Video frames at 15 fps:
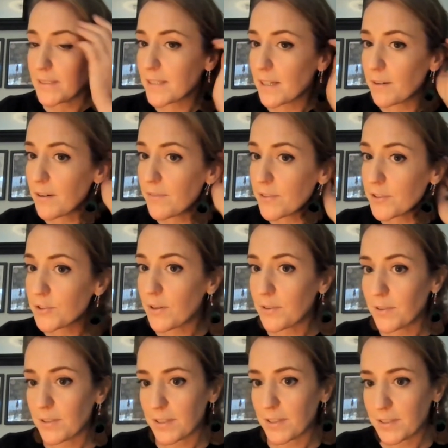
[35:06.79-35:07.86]
So if a
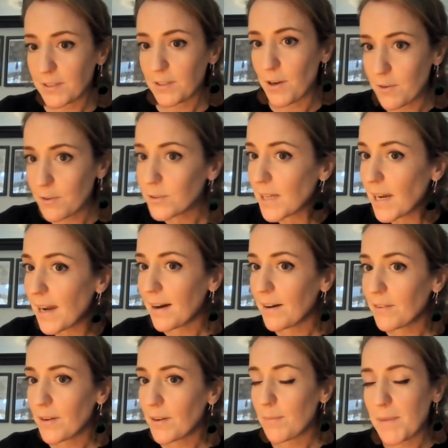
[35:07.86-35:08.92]
drone does go
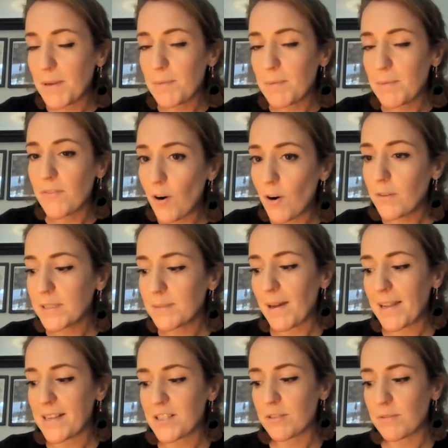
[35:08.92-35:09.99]
down, I mean, we've always
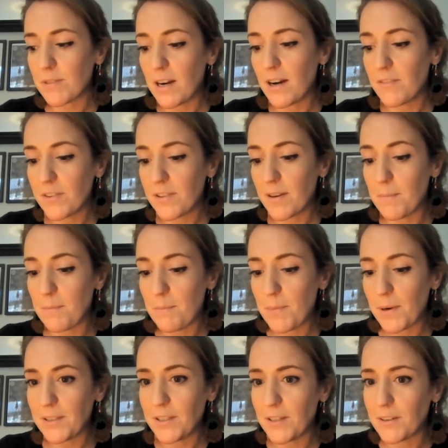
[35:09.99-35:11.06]
managed to recover them,
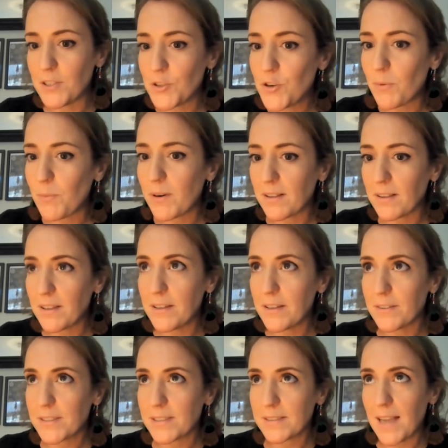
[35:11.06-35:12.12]
but you don't want to
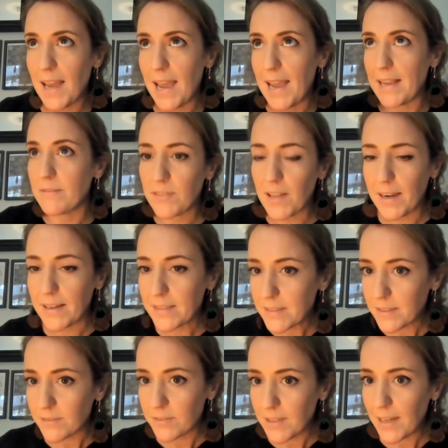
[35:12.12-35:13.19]
lose 8
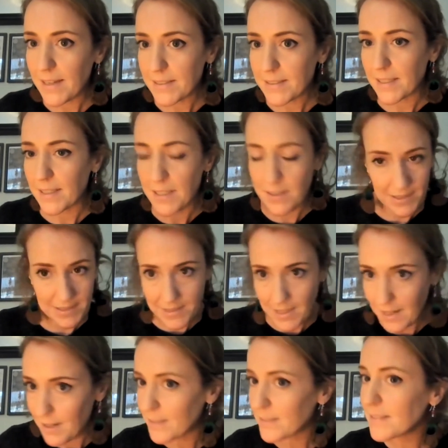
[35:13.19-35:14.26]
flights of data your
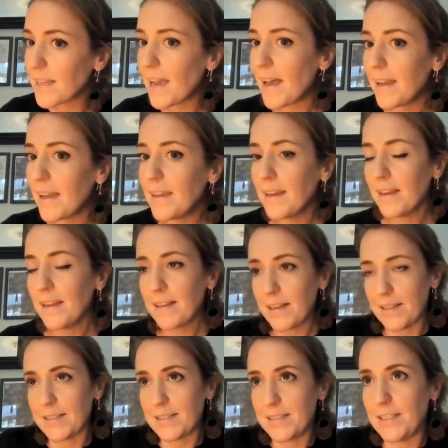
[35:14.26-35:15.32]
entire day
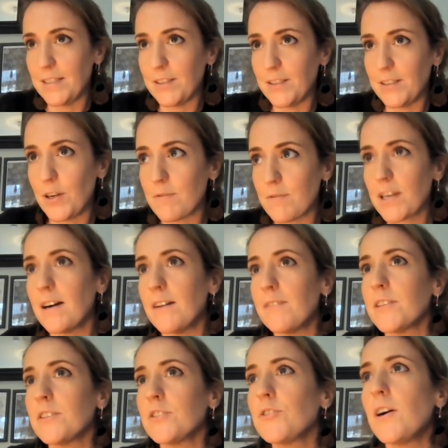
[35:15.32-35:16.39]
because you couldn't
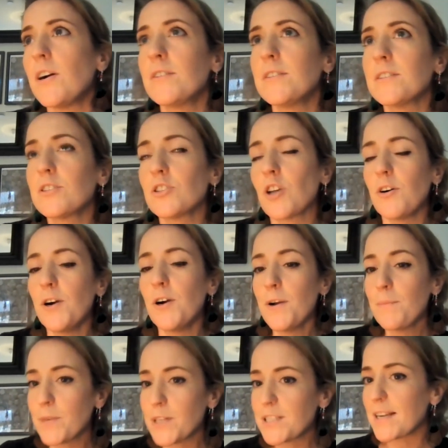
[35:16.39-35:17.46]
recover the drone. So
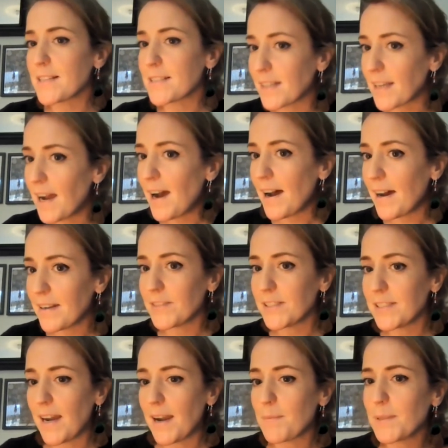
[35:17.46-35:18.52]
we change the card every
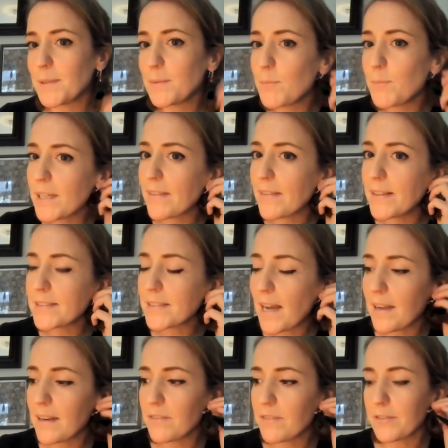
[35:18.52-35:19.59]
time, and we get these
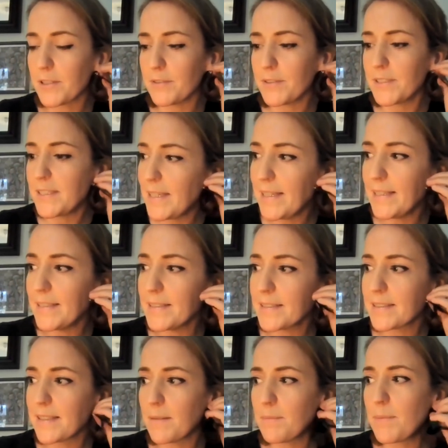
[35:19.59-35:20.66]
kind of
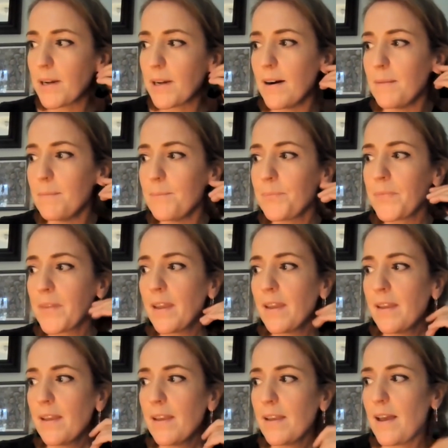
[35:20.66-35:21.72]
routines that become
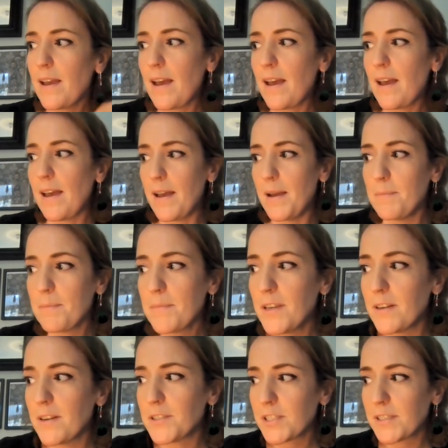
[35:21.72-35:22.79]

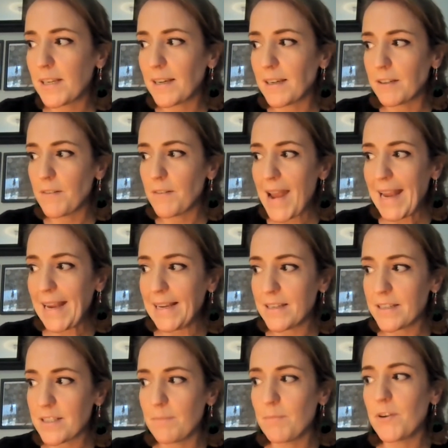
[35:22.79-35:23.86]
just
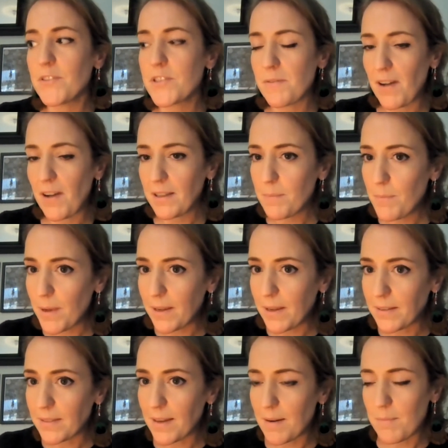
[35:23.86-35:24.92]
ingrained, and we're
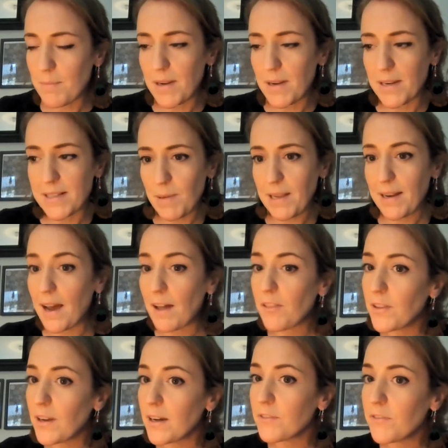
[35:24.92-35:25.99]
developing them. And it's been
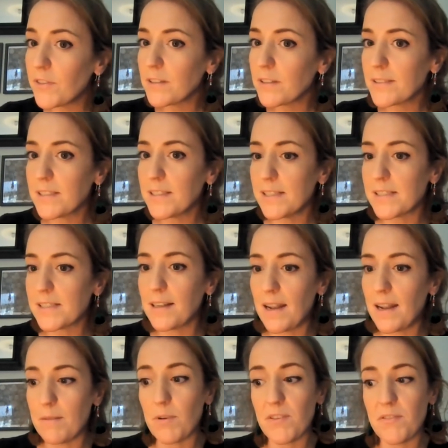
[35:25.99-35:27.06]
our 3rd field
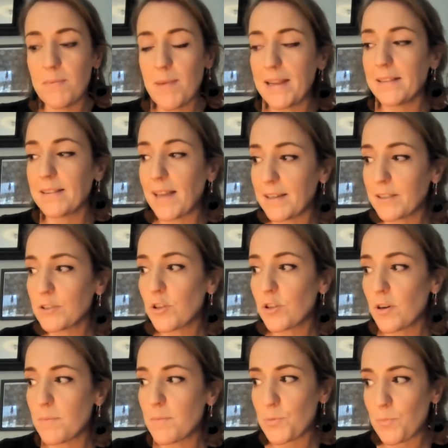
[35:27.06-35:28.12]
season, and we've made like
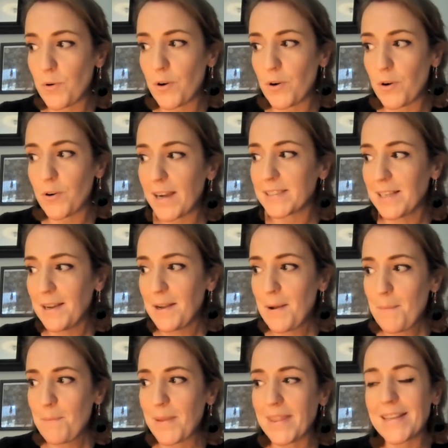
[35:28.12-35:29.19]
so much progress.
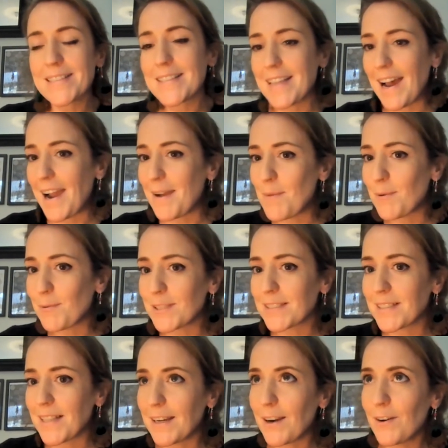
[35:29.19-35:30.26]
But this time it
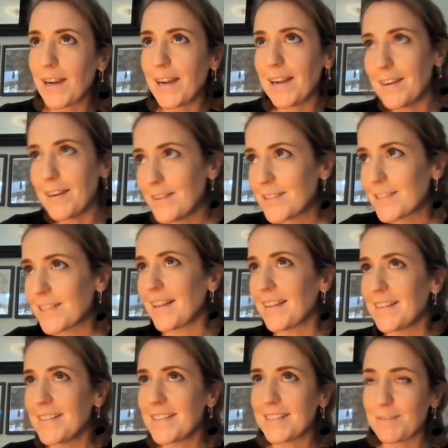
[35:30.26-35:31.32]
was like, okay, new
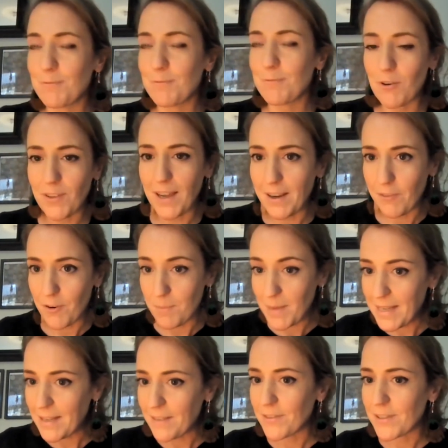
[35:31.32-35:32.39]
challenges. We're flying from
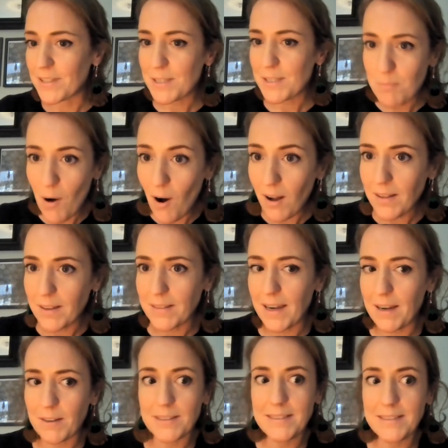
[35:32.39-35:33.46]
even smaller,
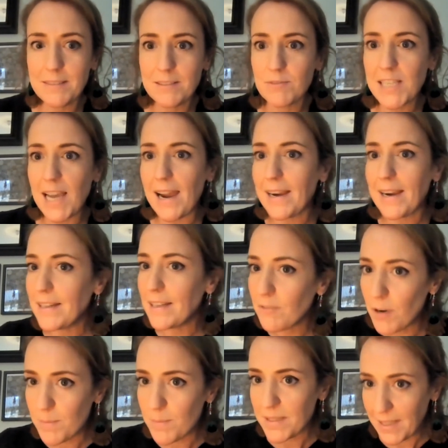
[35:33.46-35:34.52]
like tiny
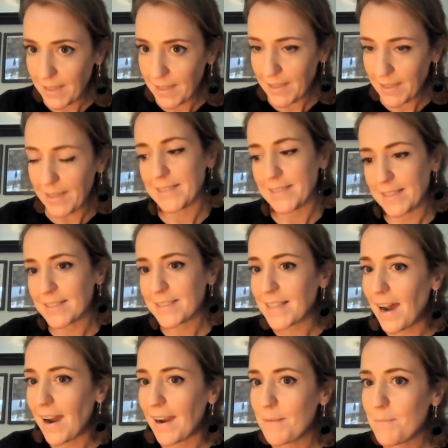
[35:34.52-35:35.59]
rubber dinghies this
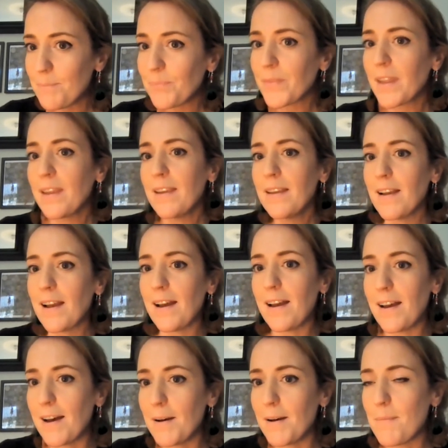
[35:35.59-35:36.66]
time,
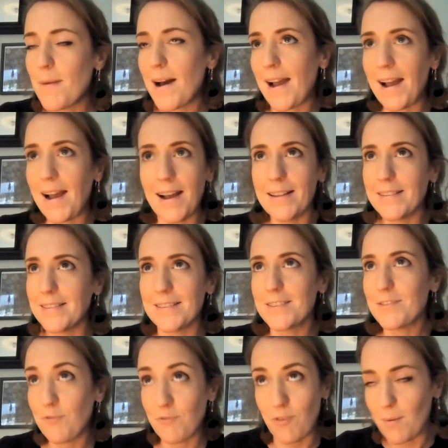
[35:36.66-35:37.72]
and
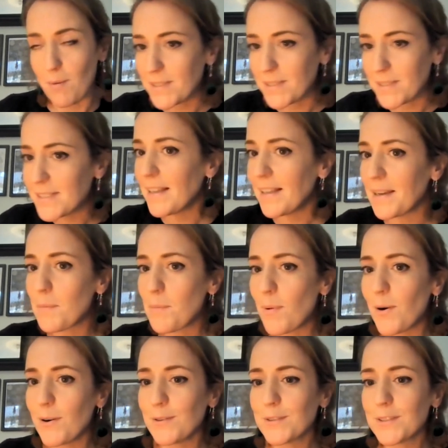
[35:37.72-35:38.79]
from a sailing
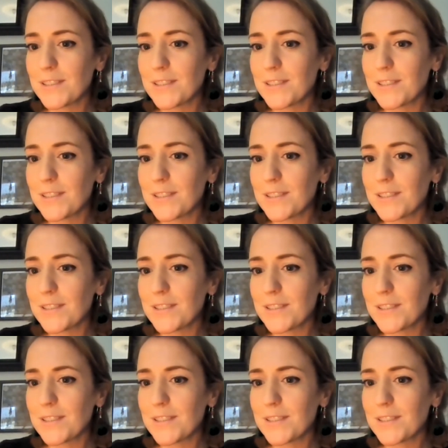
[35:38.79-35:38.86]
boat.